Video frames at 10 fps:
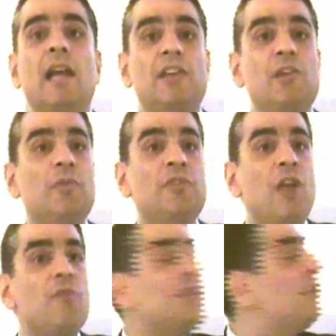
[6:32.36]
And you will
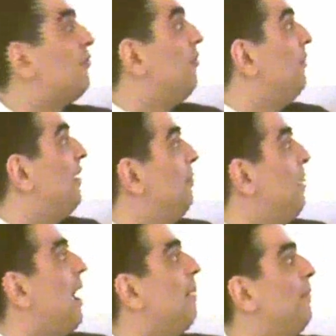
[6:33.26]
notice from the
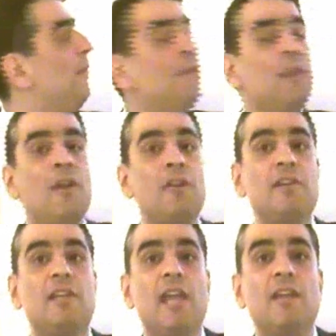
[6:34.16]
map that the
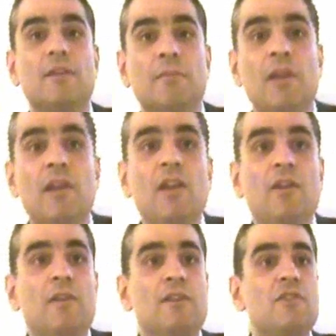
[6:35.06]
United Kingdom
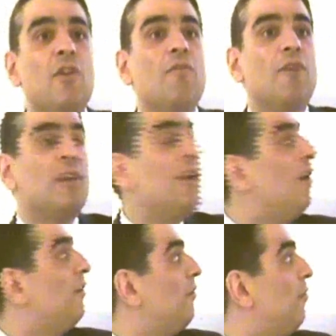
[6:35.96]
does not
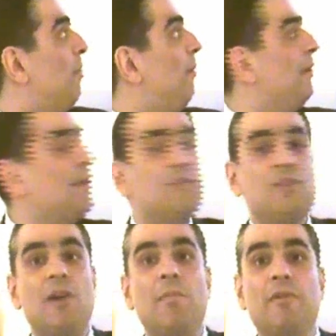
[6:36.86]
regard the Republic of
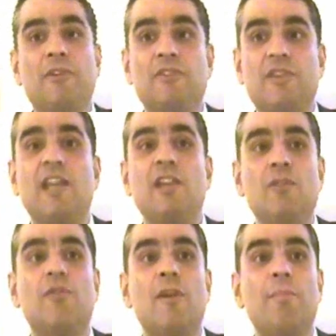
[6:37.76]
Cyprus as de
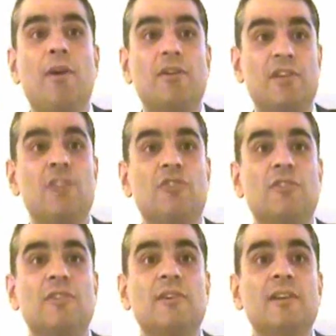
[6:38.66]
jure
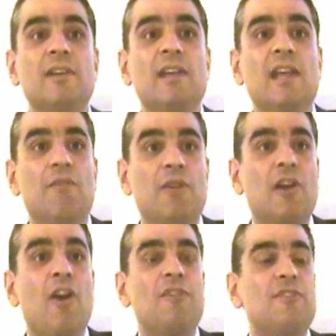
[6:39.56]
partitioned. It
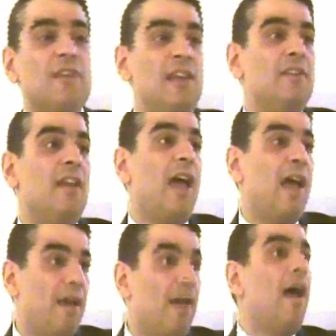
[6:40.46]
regards it
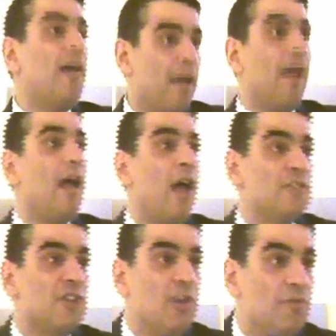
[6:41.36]

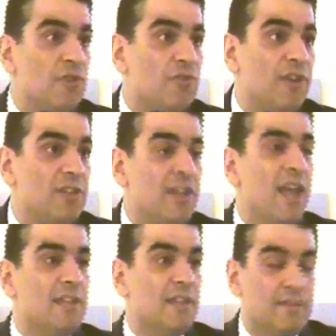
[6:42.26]
as a unitary
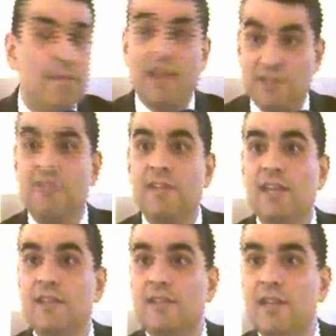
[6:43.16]
state, as
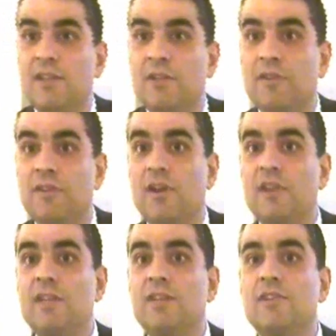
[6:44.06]
indeed it is under the
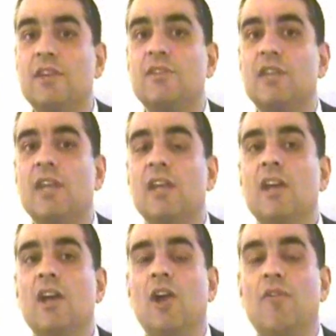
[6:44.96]
1960
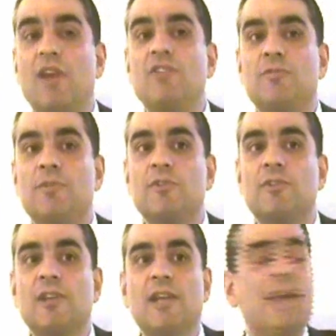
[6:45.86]

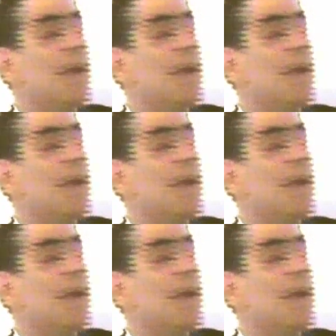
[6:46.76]
arrangements.